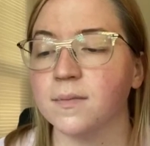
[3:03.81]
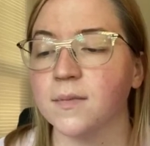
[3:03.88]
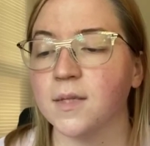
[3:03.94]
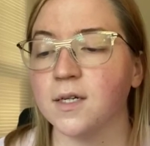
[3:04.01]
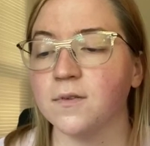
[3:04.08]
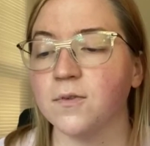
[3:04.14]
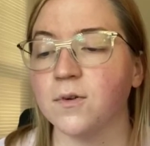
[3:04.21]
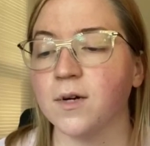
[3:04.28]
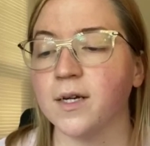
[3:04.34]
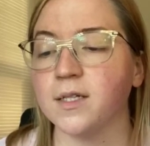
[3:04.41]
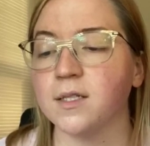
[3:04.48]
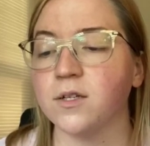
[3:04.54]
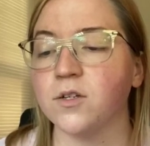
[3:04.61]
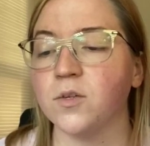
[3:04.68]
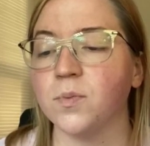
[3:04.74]
Therefore I
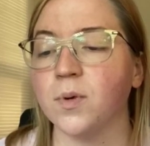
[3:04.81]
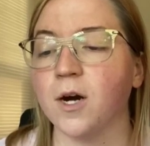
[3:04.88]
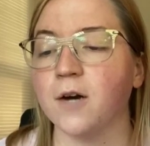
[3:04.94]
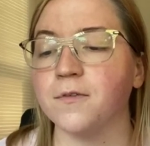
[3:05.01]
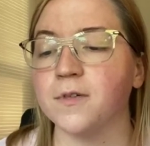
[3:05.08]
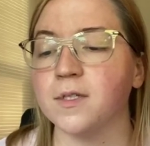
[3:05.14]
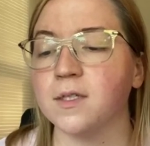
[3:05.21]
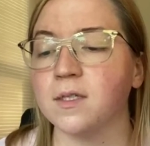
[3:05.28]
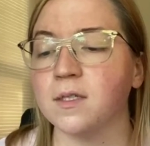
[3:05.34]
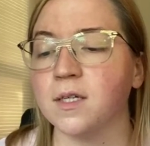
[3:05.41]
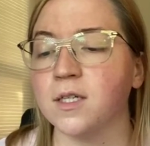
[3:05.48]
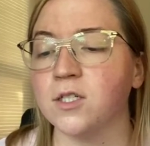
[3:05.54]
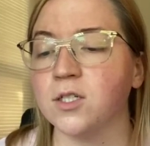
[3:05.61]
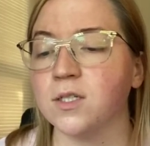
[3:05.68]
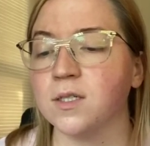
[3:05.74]
send you prophets,
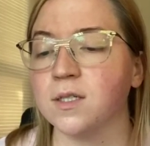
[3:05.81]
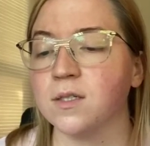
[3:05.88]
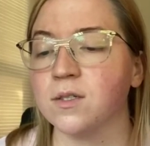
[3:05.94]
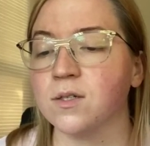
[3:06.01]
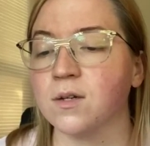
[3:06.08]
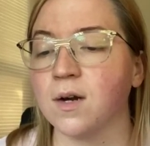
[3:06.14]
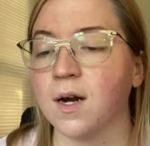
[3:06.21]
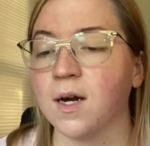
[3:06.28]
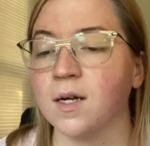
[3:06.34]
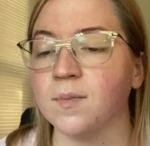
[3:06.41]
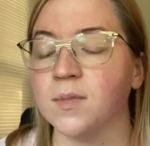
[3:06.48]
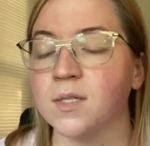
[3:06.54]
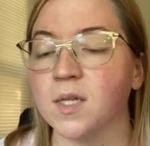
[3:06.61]
sages, and scribes,